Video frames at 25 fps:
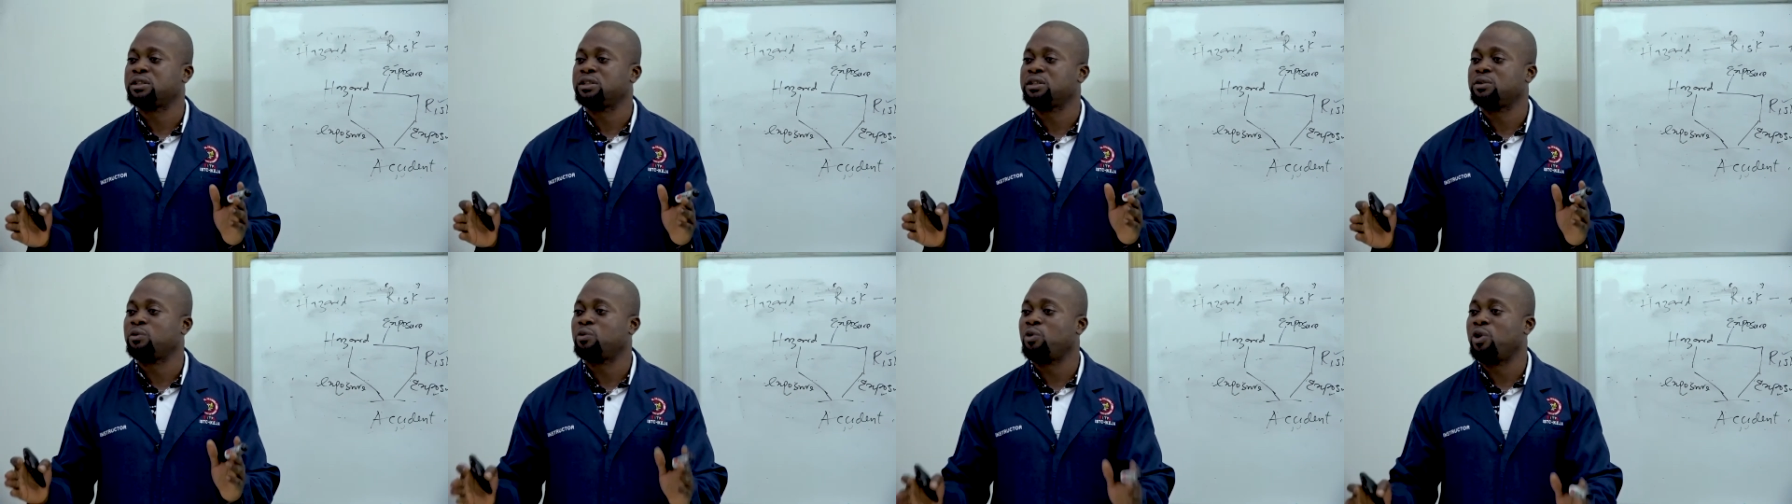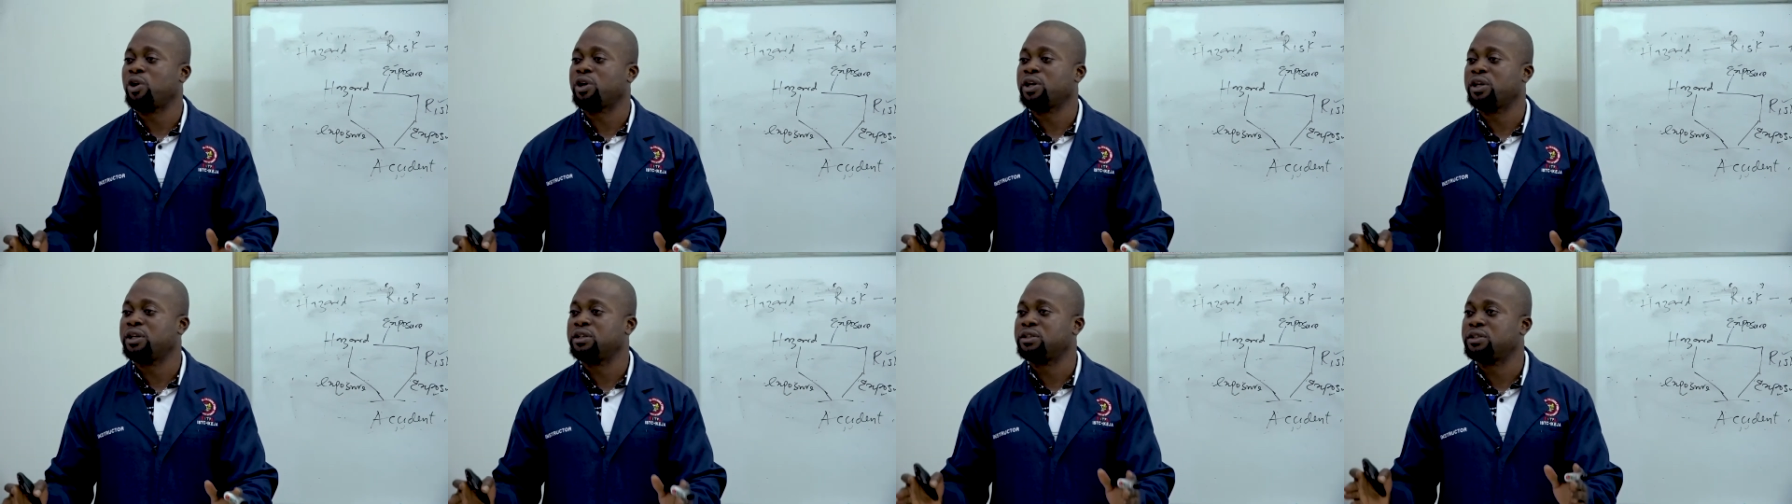
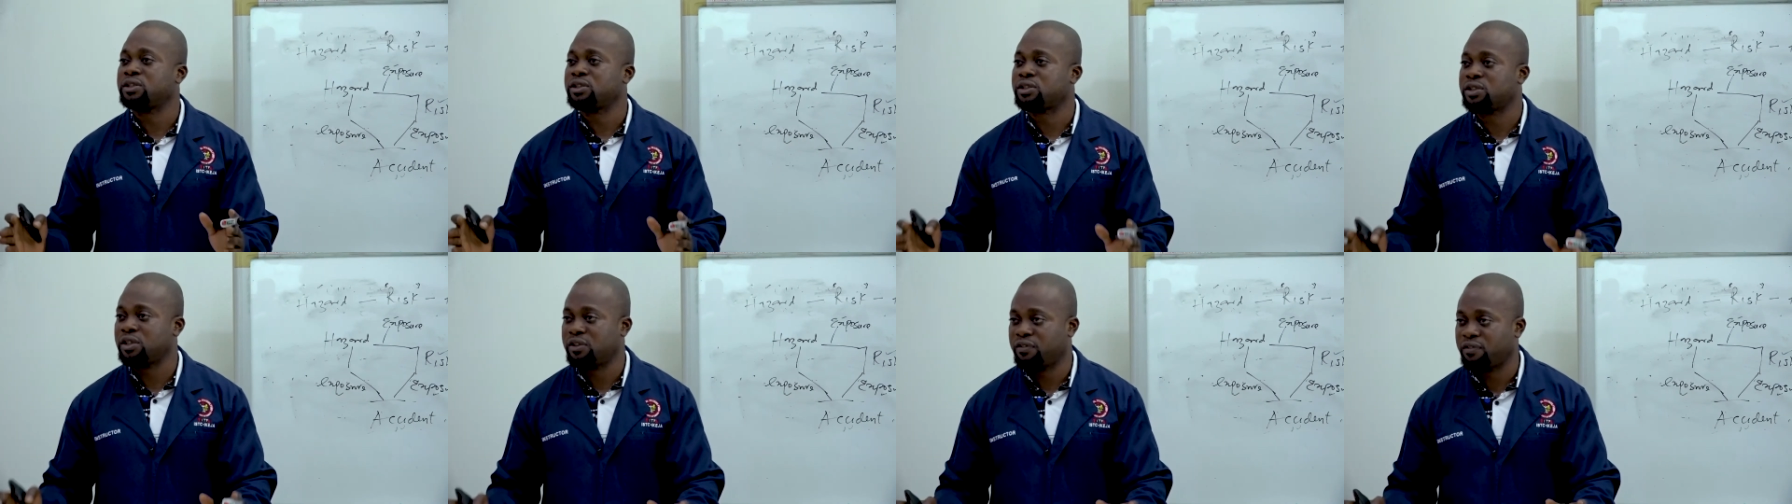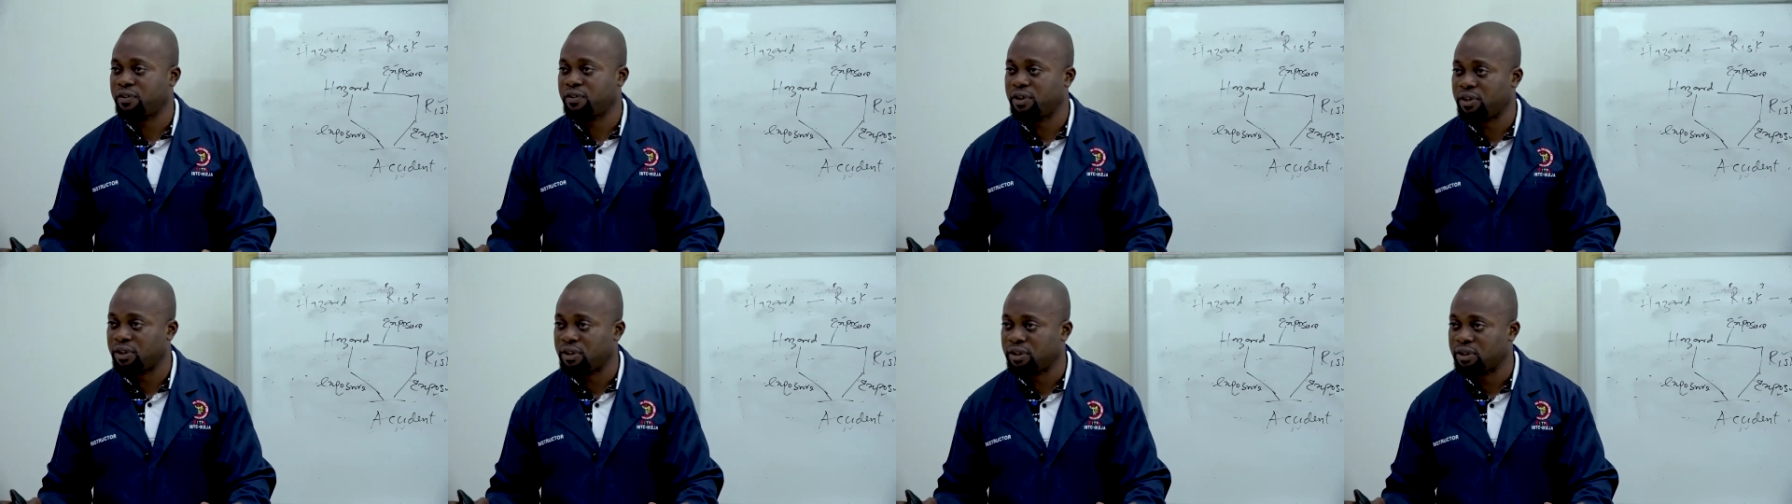working
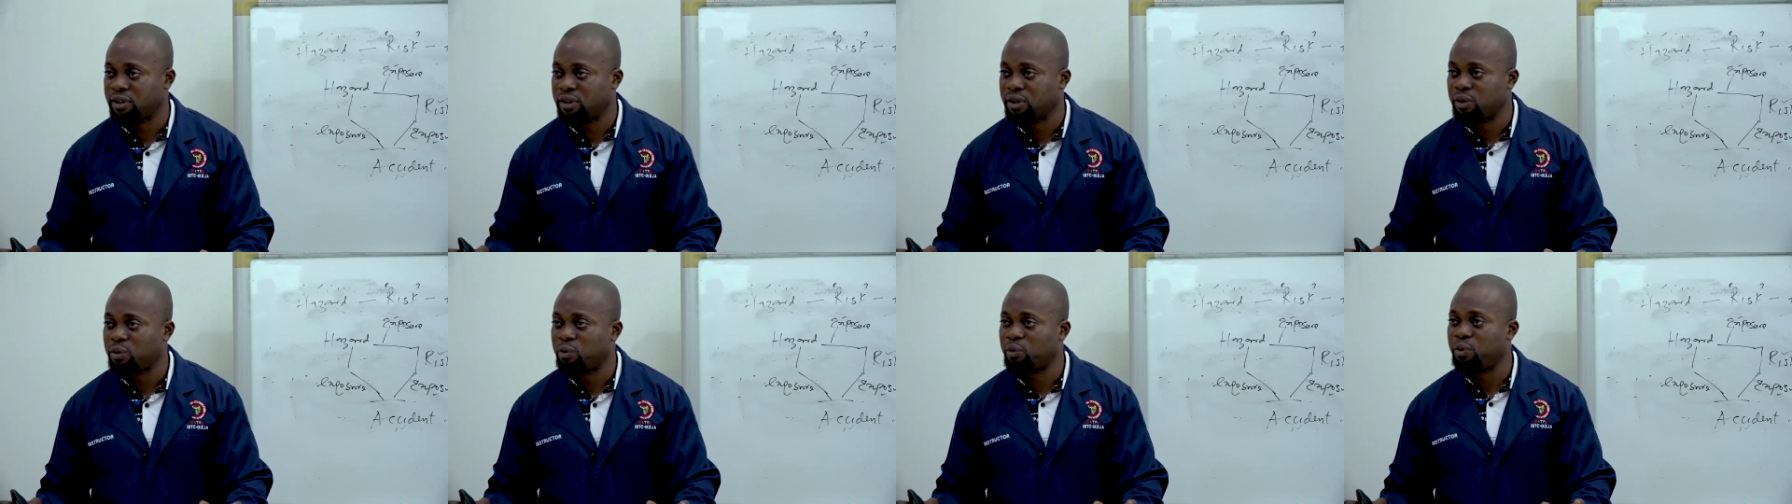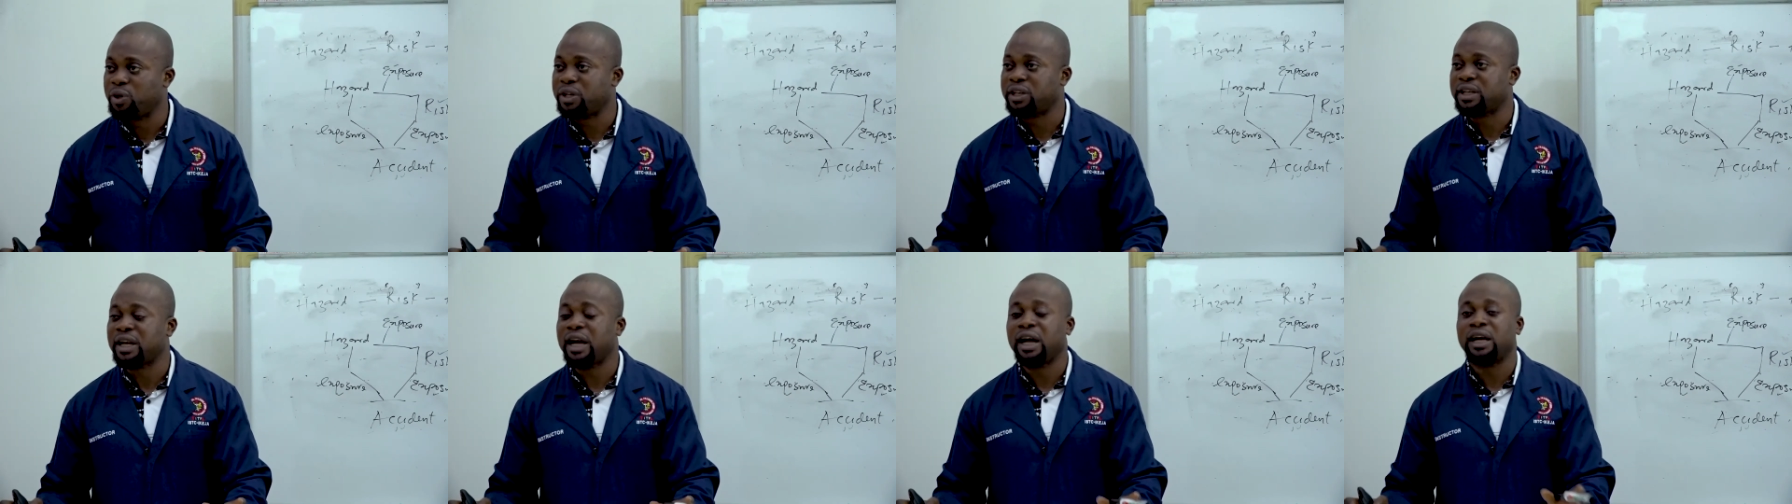safely
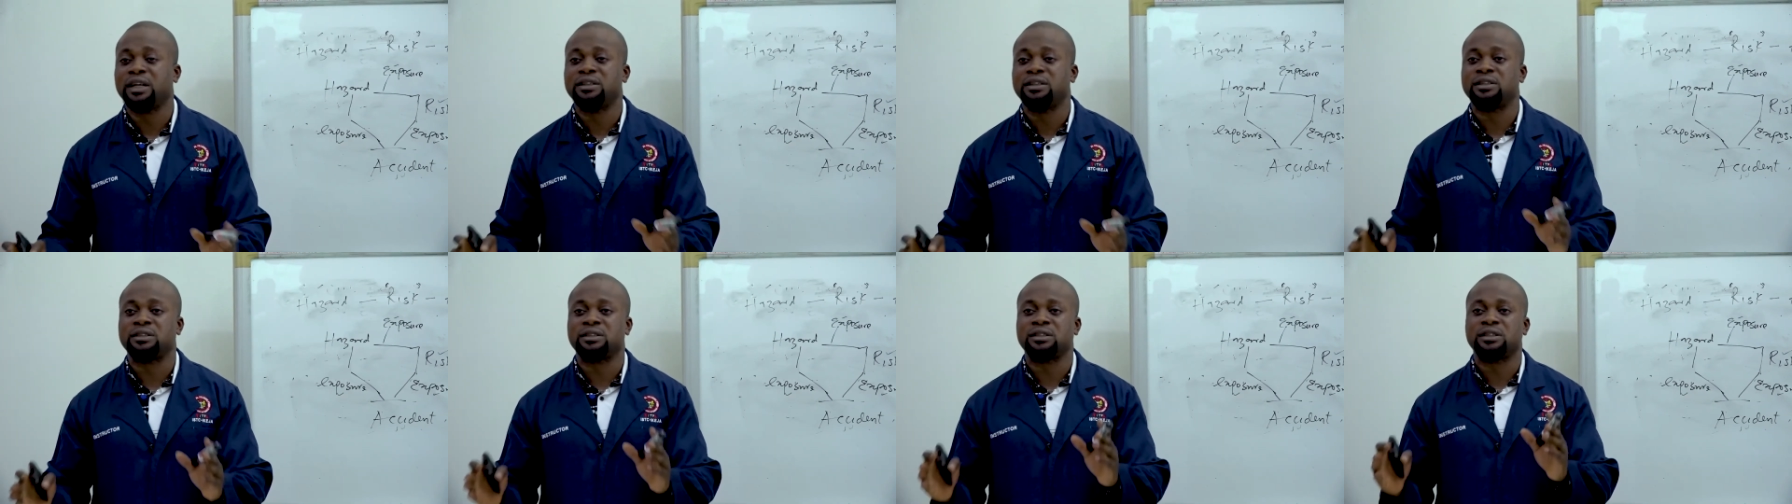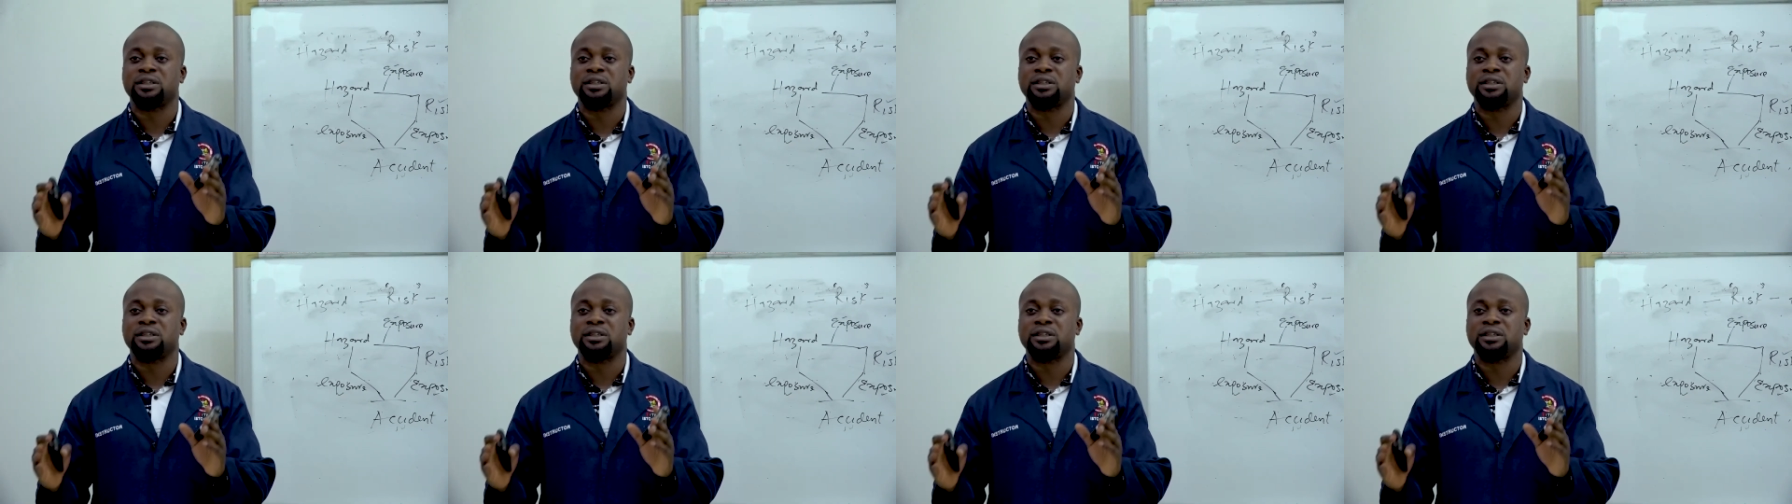without